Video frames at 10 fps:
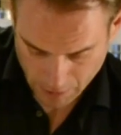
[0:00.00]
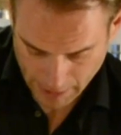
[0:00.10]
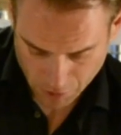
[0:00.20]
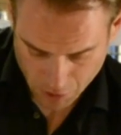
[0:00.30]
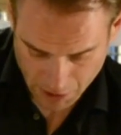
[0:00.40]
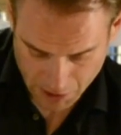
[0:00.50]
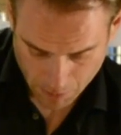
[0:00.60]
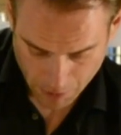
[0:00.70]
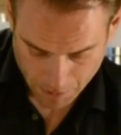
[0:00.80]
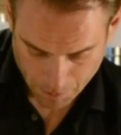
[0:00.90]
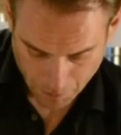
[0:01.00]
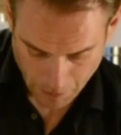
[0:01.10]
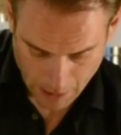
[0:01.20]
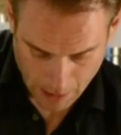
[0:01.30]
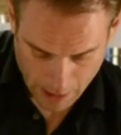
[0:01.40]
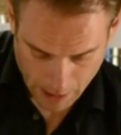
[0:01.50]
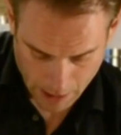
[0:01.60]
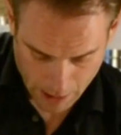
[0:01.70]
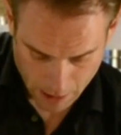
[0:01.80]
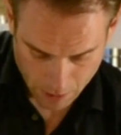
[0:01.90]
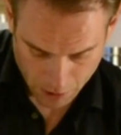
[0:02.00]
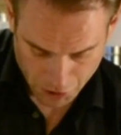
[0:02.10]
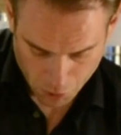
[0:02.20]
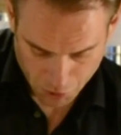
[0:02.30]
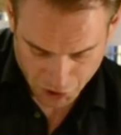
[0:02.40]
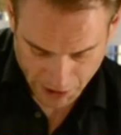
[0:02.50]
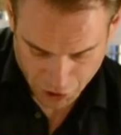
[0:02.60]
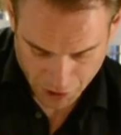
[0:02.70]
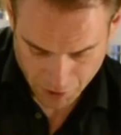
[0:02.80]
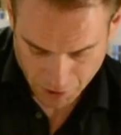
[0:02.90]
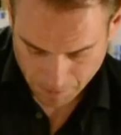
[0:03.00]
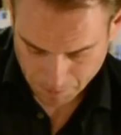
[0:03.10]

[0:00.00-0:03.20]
into the timber. Nice cross sections.